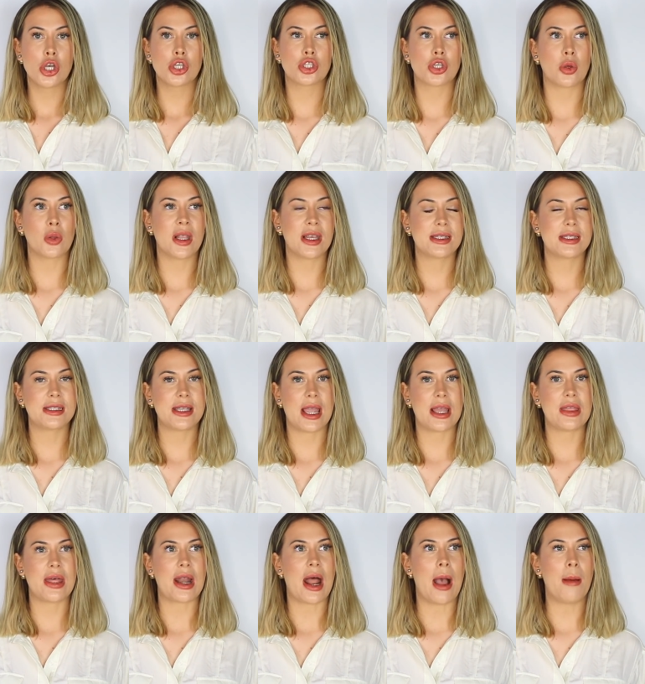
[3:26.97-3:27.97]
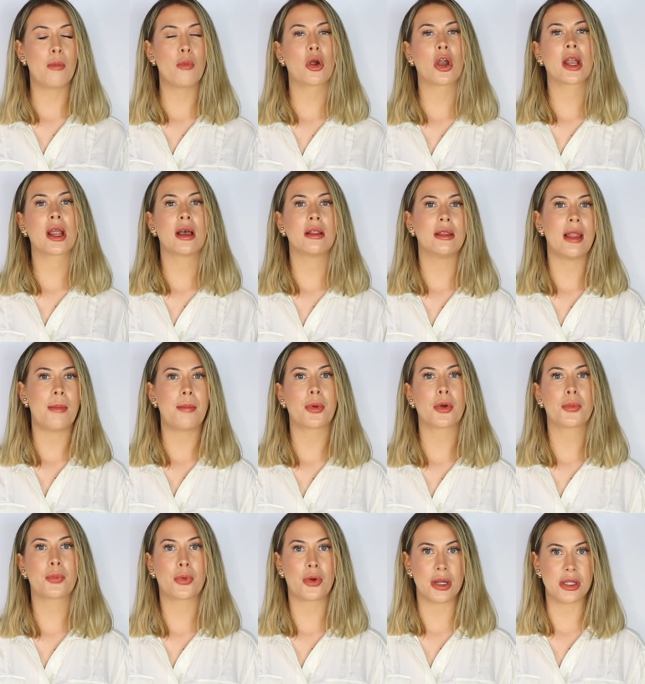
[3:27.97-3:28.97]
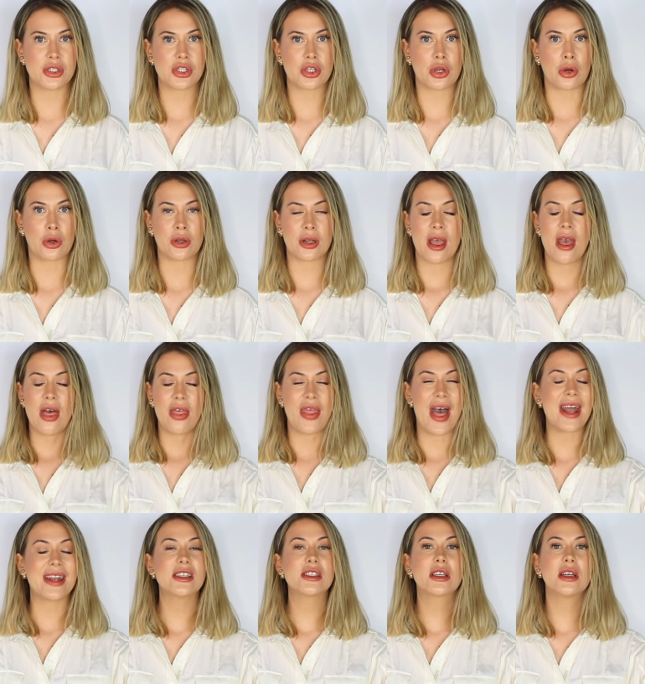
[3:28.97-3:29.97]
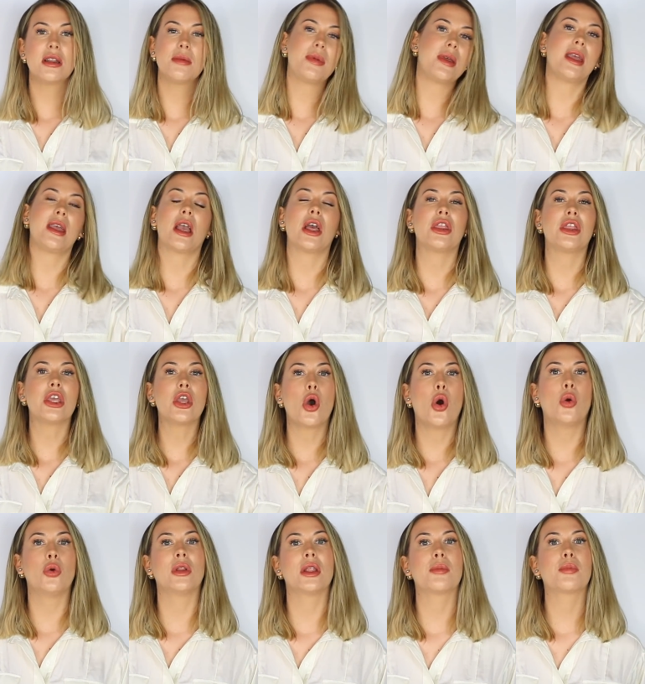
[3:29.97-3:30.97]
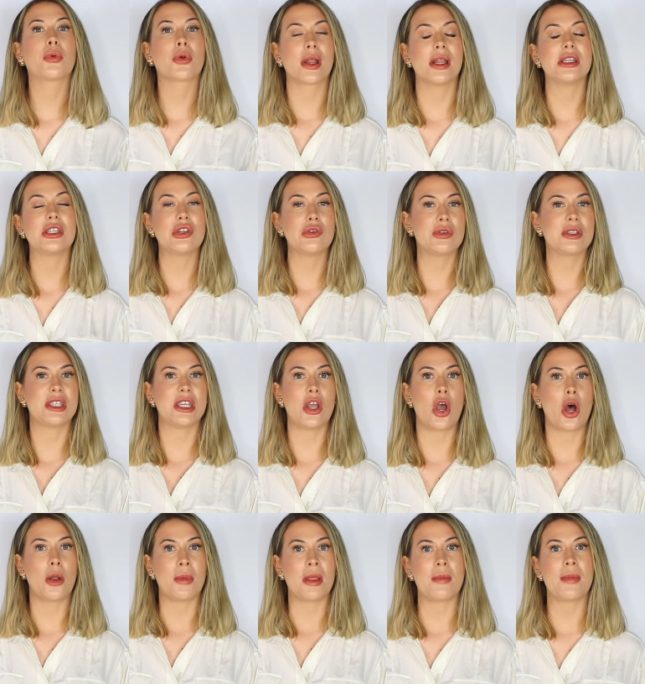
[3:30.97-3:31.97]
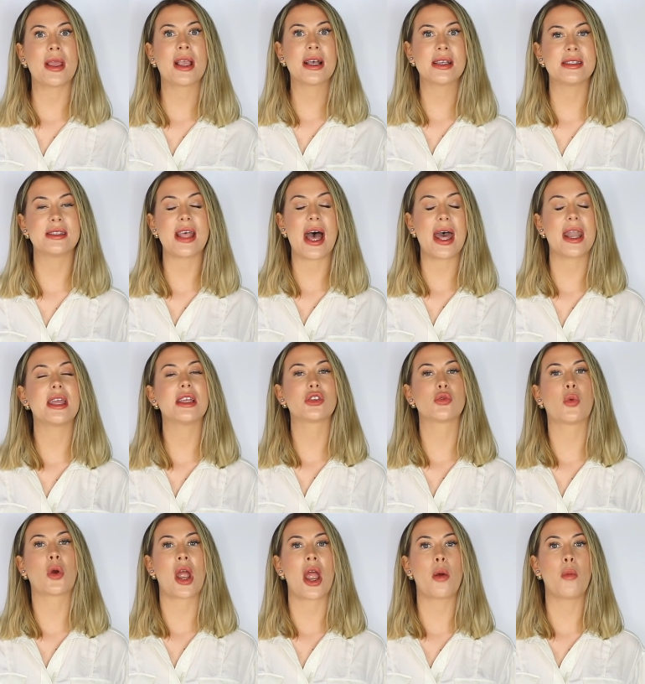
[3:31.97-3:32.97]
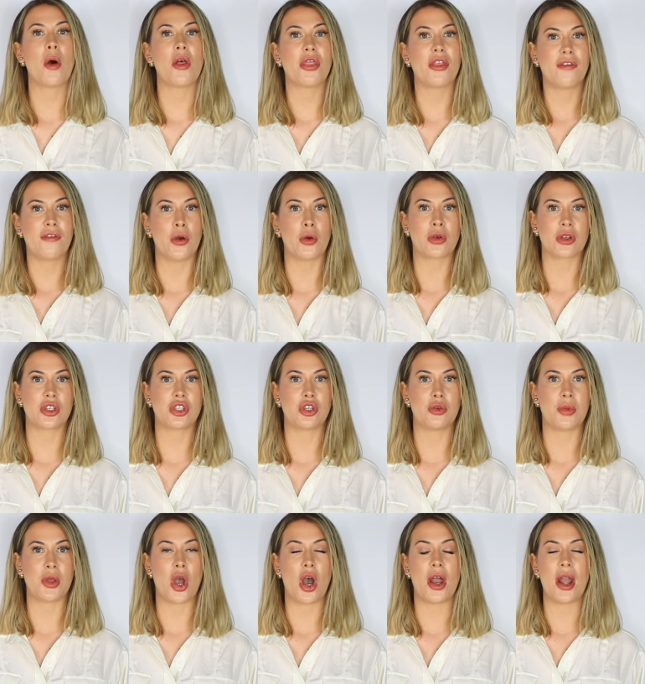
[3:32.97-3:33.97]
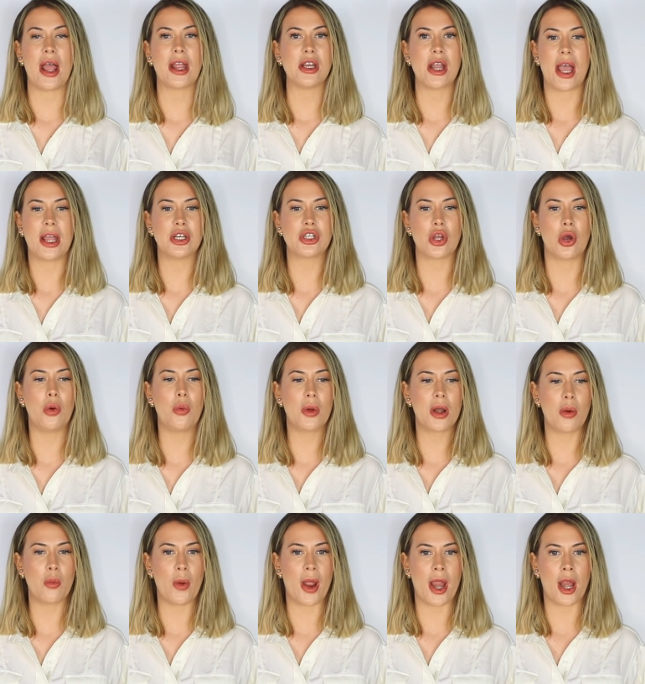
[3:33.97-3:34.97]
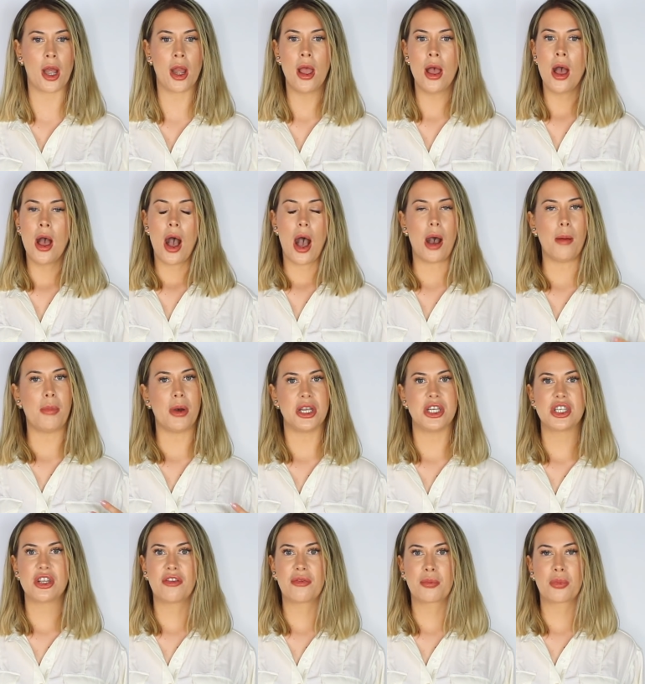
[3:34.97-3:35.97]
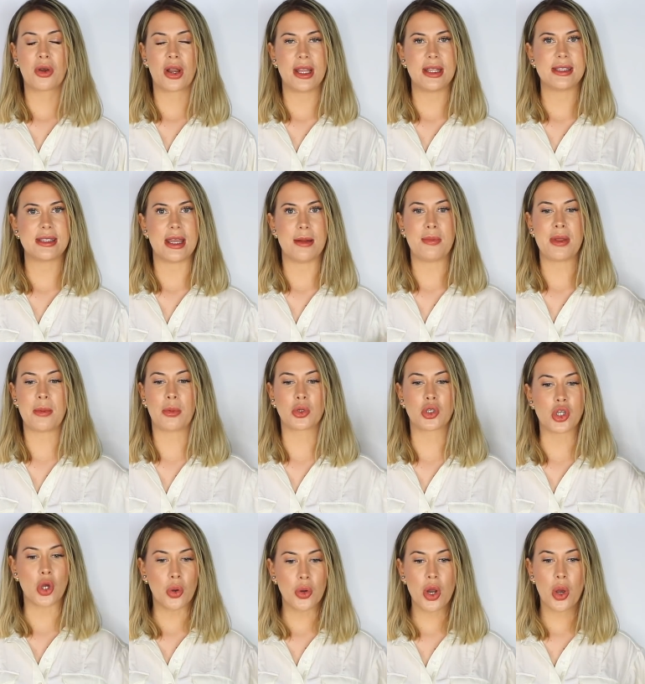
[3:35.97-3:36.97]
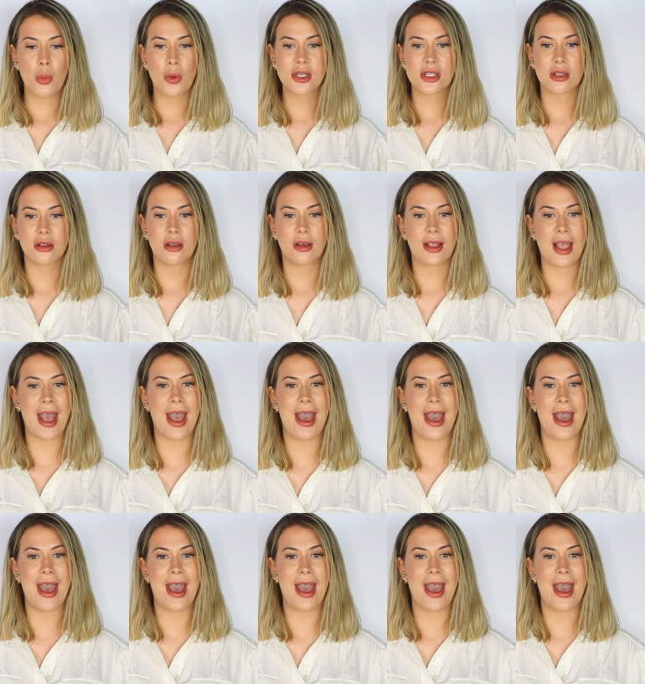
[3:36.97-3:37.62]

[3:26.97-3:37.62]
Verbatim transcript: So let's say that I'm wearing a leopard print skirt. That is gonna be the only print you see on me because that is where I want the focus to be on. I, I don't wanna wear a bunch of prints and people don't know what to look